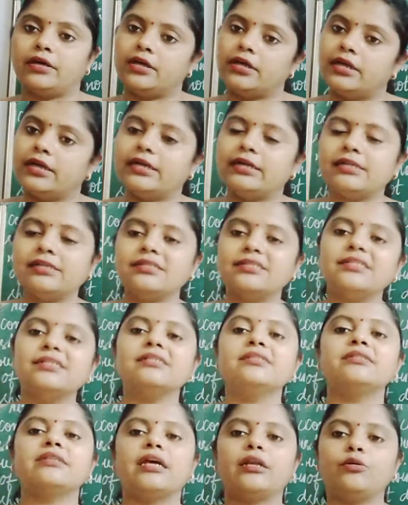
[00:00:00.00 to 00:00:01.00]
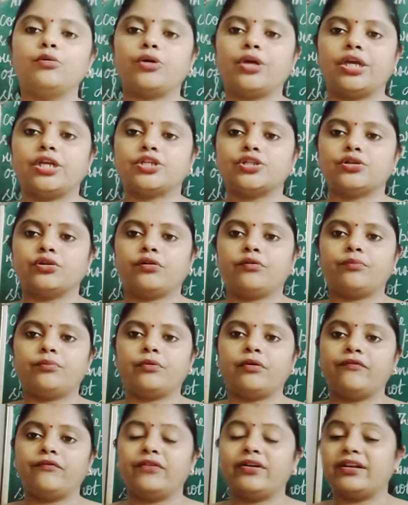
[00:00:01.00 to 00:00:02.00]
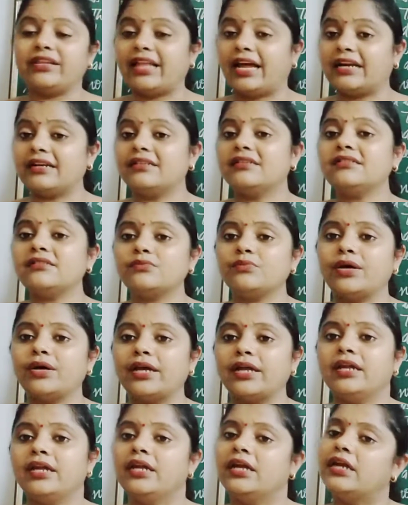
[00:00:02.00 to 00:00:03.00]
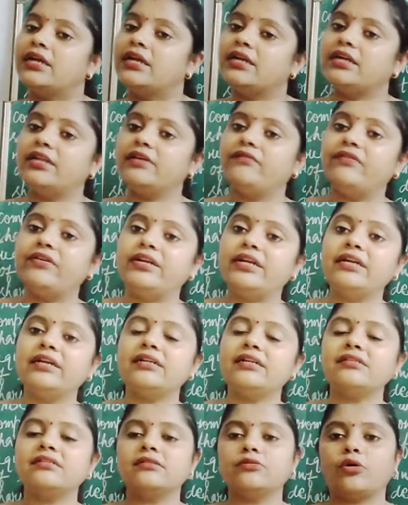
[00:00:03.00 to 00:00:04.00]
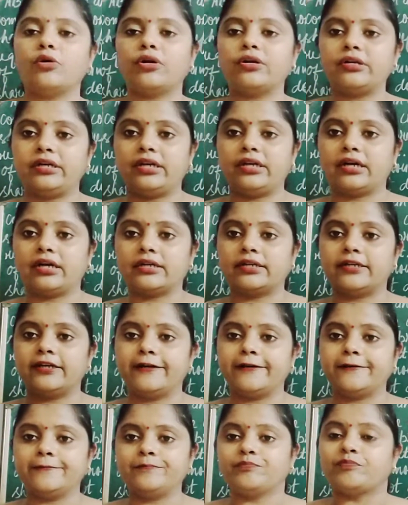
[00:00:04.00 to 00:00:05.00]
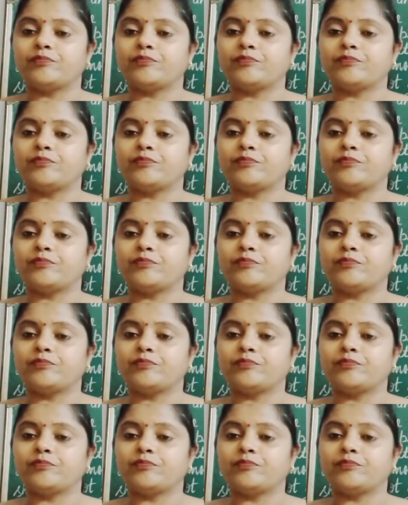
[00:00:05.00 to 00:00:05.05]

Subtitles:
It is just allocation of profit. That is why dividend is not deducted,